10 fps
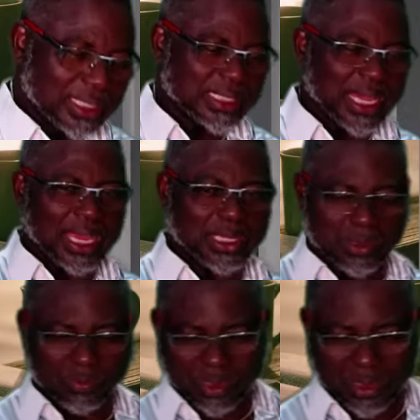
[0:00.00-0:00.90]
the size
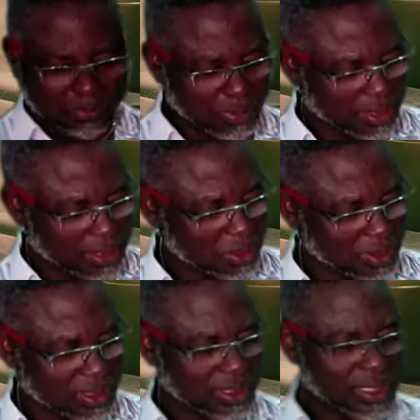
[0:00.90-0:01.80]
of this
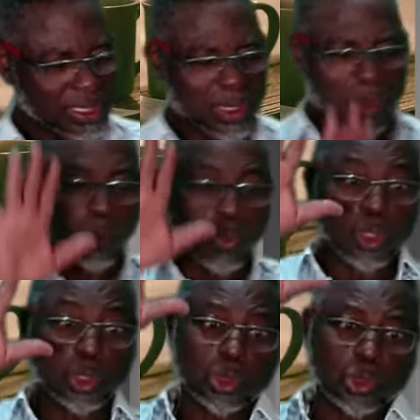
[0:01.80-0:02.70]
battery,
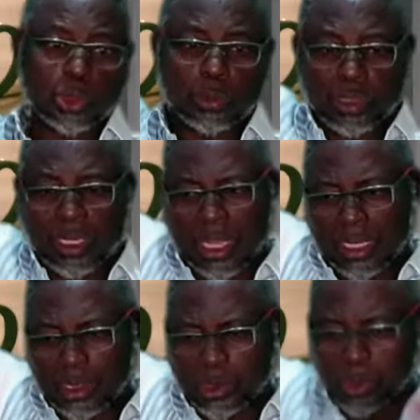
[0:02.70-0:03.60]
what stood
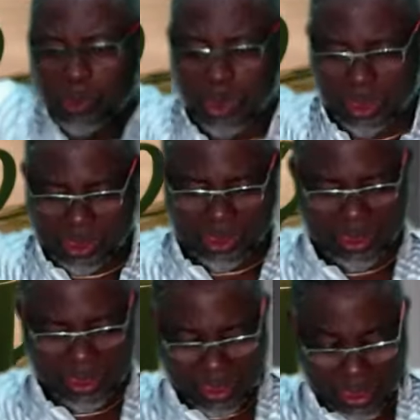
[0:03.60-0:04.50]
behind you was
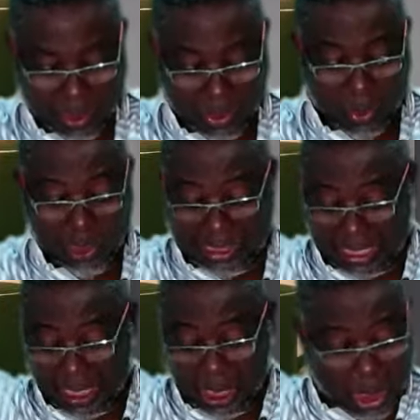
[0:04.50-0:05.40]
a
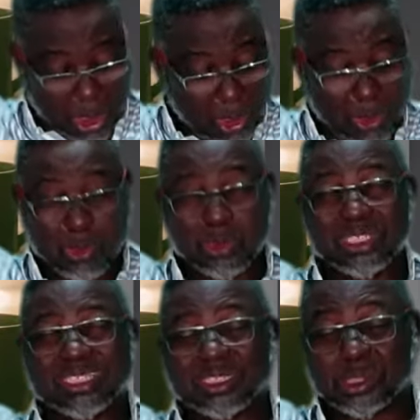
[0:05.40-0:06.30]

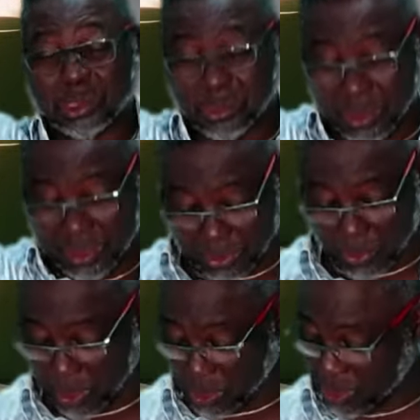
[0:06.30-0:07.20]
huge tree,
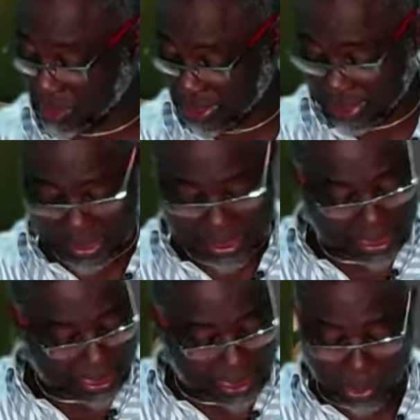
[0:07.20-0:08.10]
which
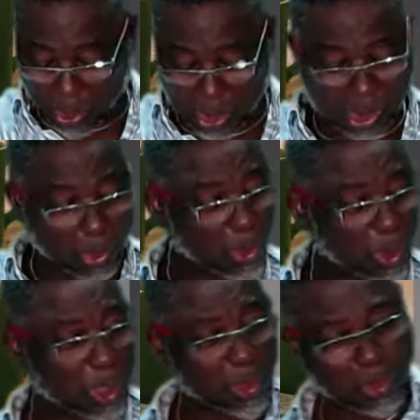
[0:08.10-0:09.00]
it was so
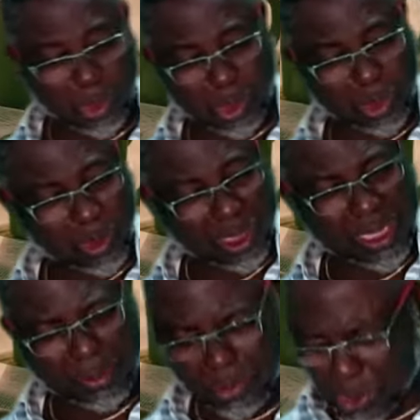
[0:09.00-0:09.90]
huge you became